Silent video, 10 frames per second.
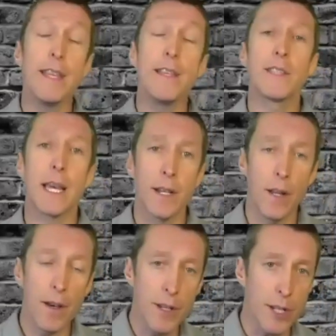
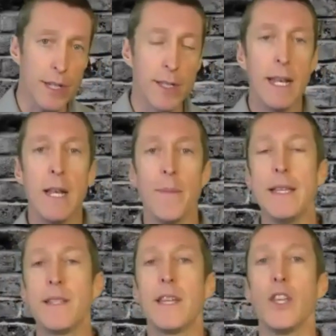technologies
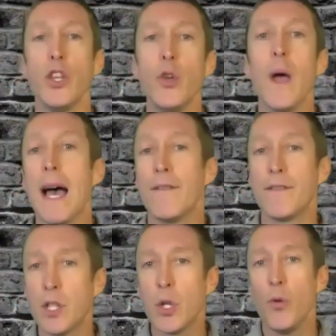is that you have
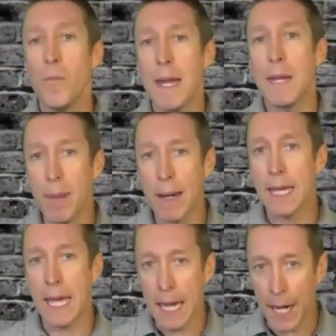too many
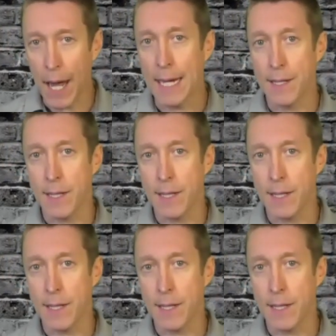blinking lights